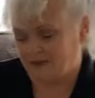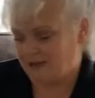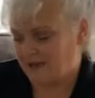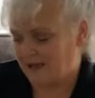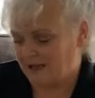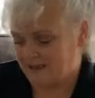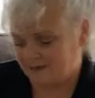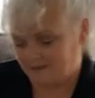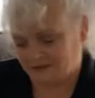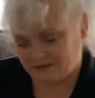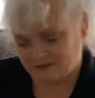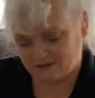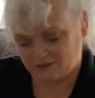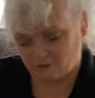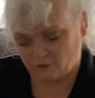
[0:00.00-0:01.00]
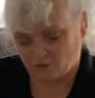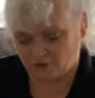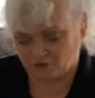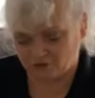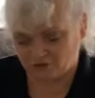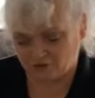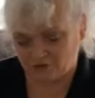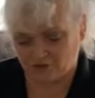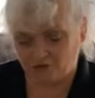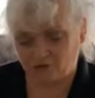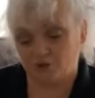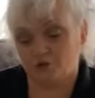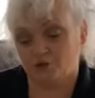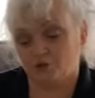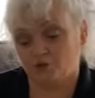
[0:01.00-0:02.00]
And these was
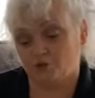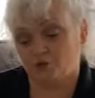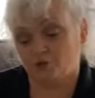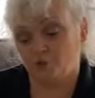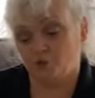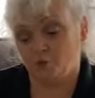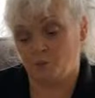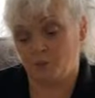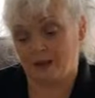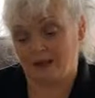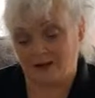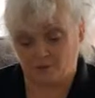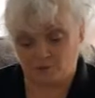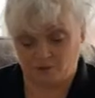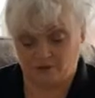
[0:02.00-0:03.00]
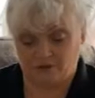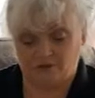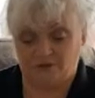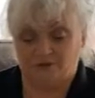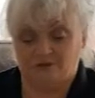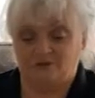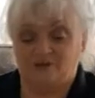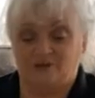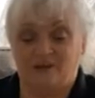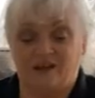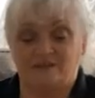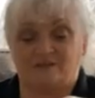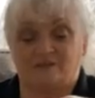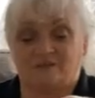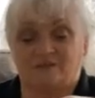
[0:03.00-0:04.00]
£2, so
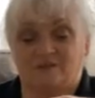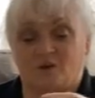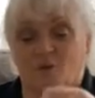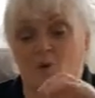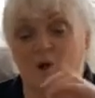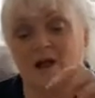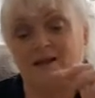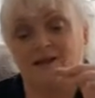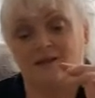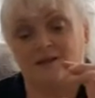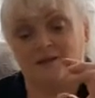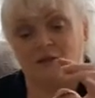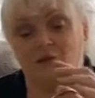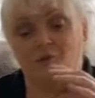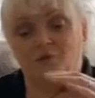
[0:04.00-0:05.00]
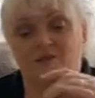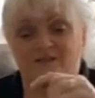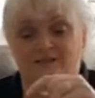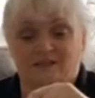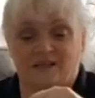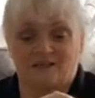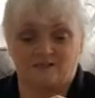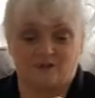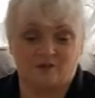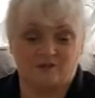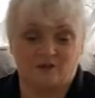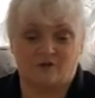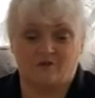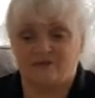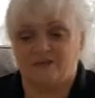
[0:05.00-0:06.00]
that's quite cute, isn't it? So it's
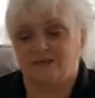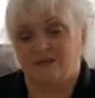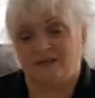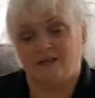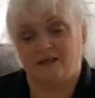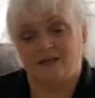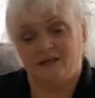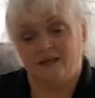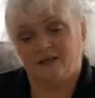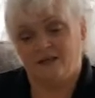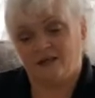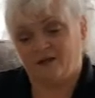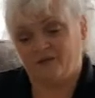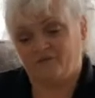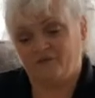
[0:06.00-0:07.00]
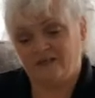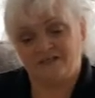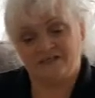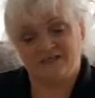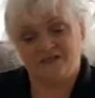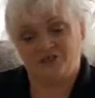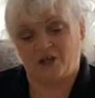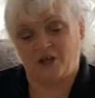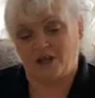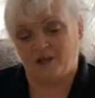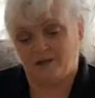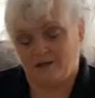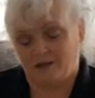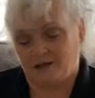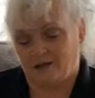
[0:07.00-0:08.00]
obviously vintagey,
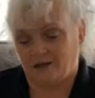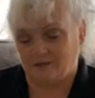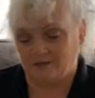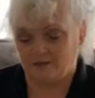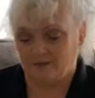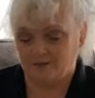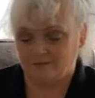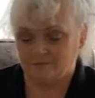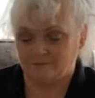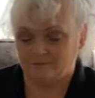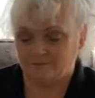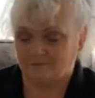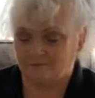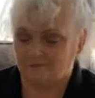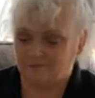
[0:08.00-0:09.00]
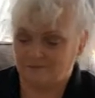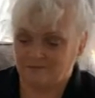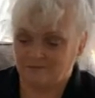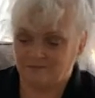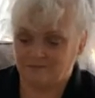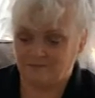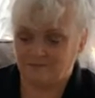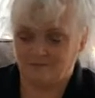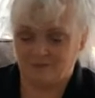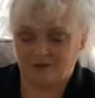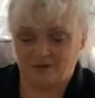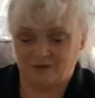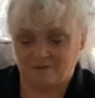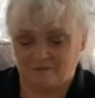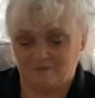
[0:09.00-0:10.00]

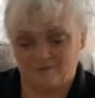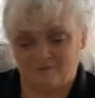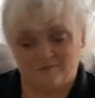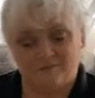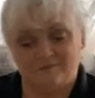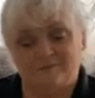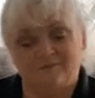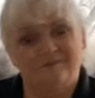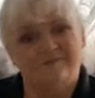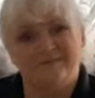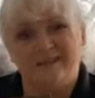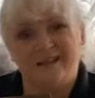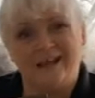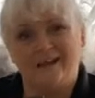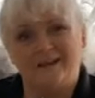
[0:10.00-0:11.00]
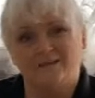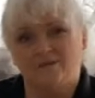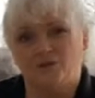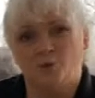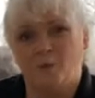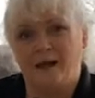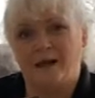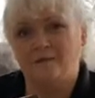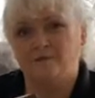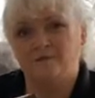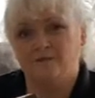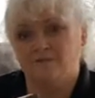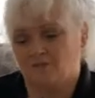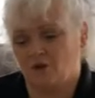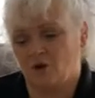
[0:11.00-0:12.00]
but yeah, £2,
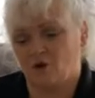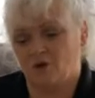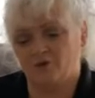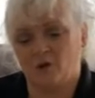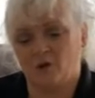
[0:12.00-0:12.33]
can't go wrong